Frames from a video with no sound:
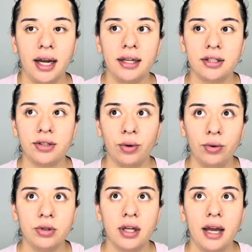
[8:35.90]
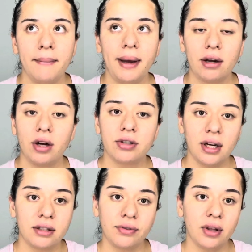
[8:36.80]
sold my
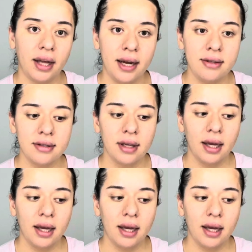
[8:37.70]
contracts for less,